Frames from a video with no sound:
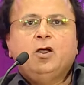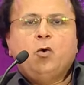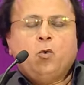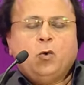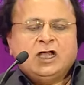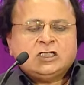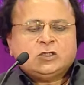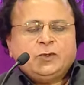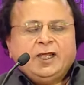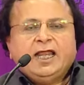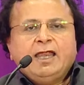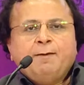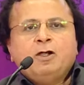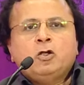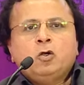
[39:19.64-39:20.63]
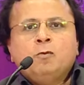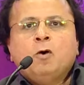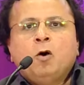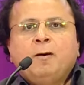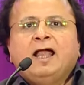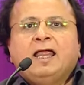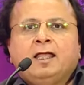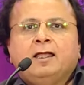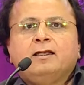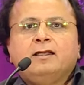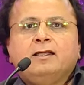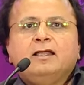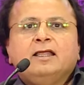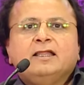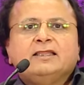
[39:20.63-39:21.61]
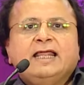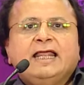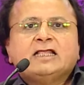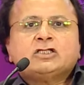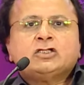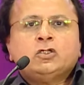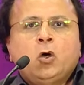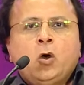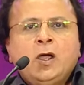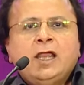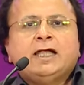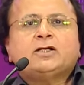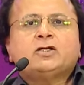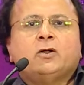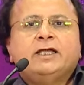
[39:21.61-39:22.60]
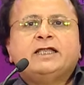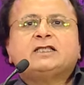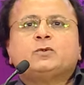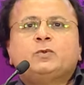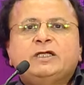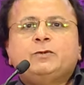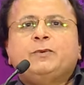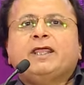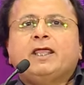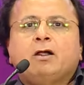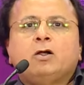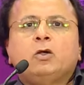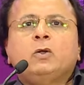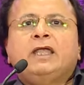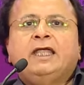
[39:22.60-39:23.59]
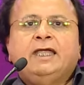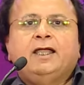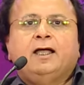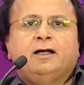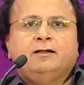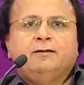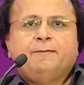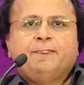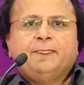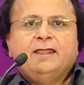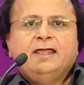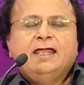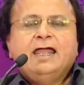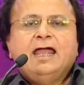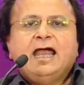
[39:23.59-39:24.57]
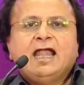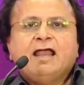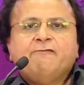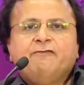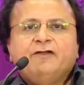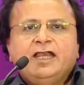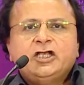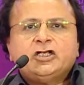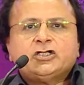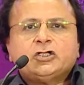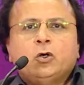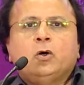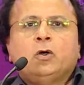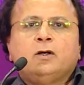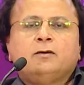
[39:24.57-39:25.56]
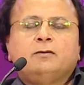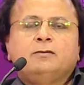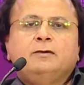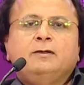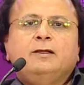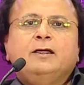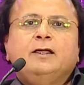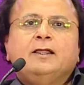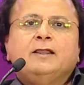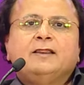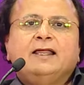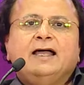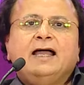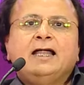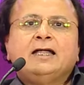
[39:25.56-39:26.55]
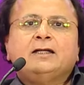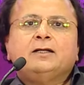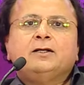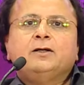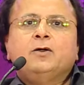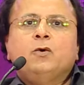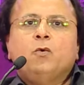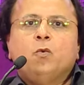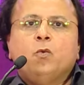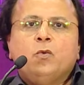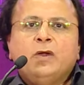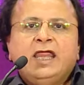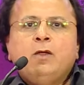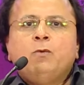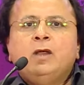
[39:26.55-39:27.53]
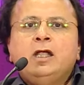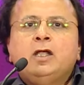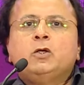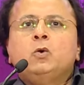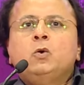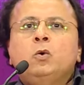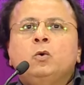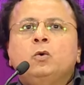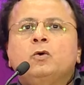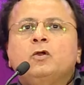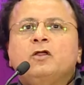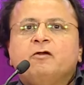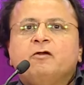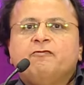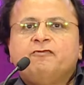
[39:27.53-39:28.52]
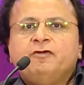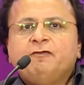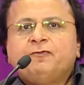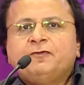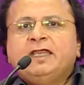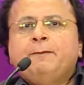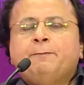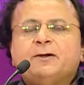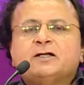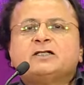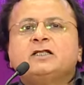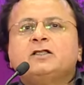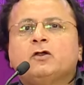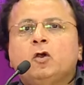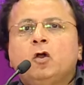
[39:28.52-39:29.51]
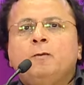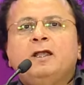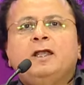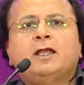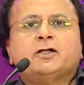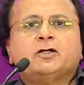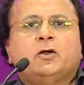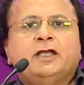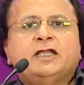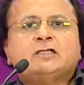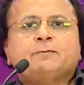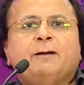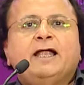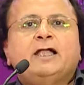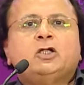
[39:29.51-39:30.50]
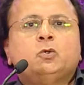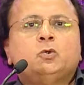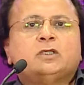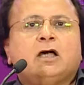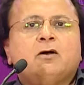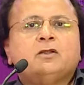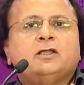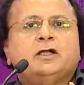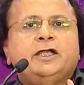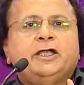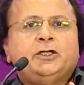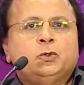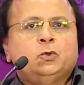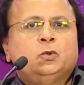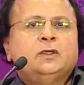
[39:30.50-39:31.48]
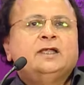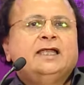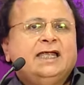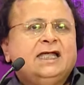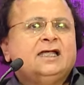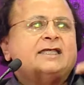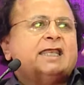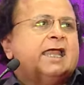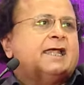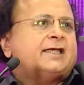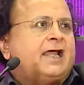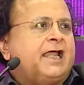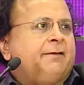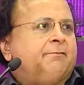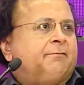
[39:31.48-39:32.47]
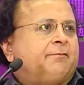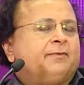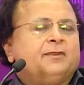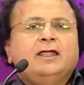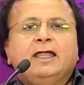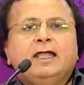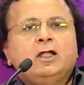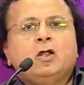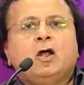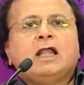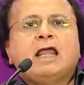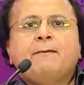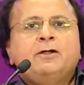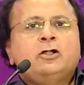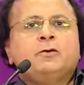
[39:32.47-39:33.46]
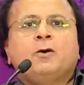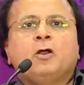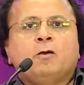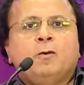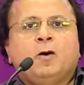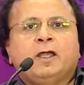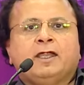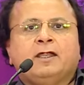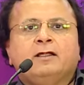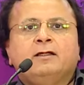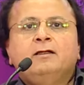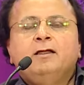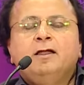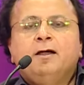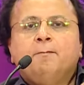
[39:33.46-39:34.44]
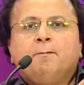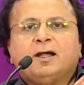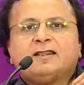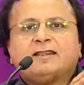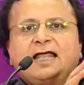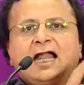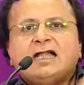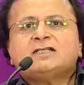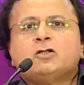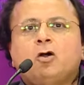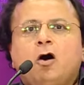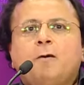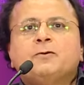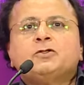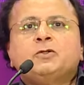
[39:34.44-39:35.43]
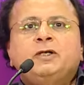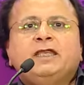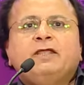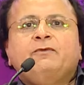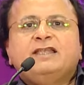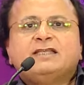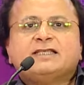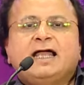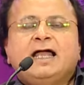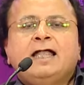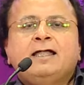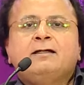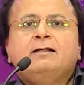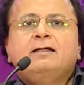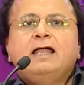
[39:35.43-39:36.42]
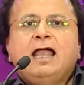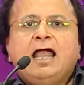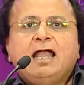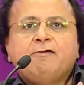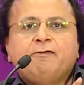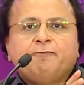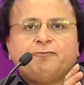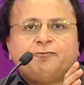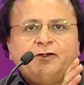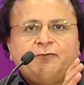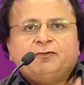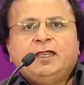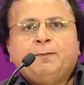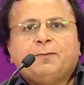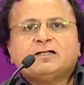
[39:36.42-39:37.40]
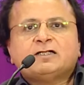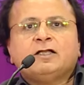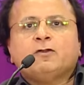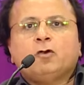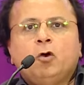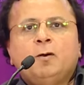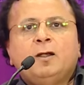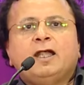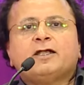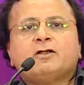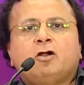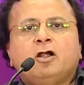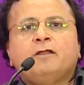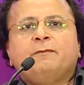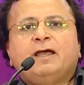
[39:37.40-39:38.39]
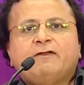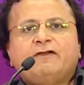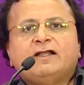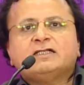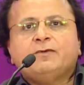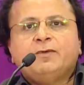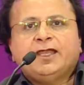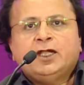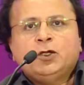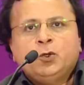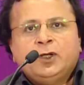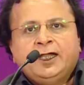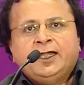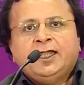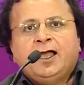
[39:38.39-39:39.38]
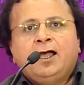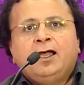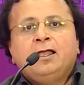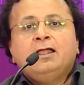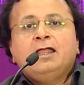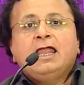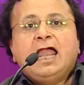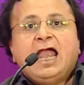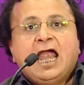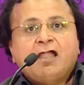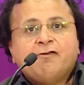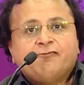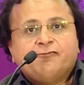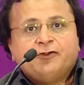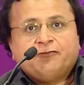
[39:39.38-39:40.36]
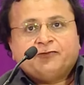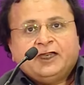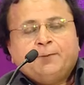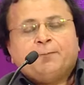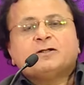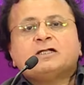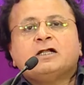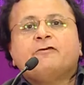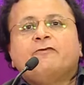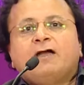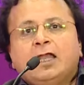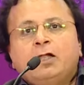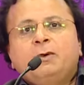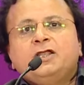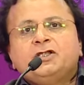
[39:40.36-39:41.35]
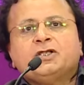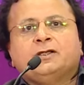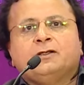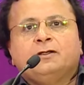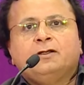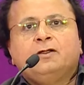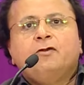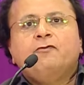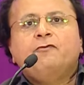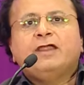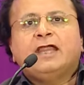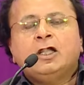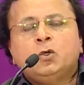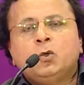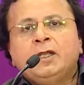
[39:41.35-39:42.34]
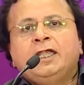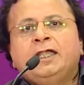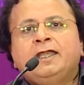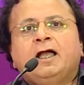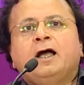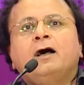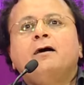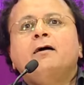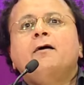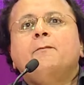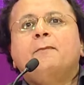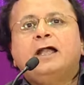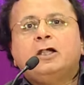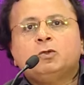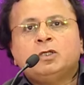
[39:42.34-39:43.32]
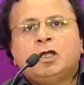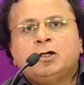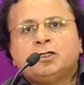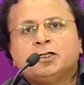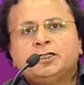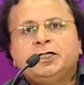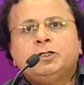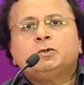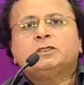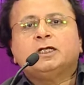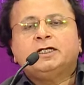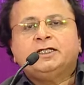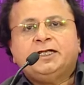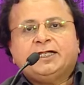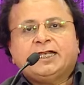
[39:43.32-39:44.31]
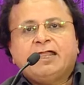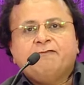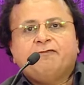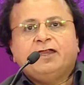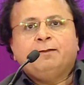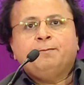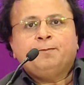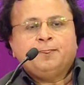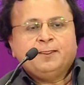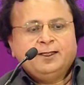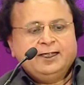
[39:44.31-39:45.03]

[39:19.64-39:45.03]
Once we are able to do mobile, there is no electronics which we cannot do in India. And I'm very sure that we will do 50% of the global electronics by 2032. It'll take time. It'll not happen tomorrow morning. But that's opportunity we stand. And 50% of global electronic manufacture we can do in India. And 50% of value addition we can do in India by 2032-33 time frame.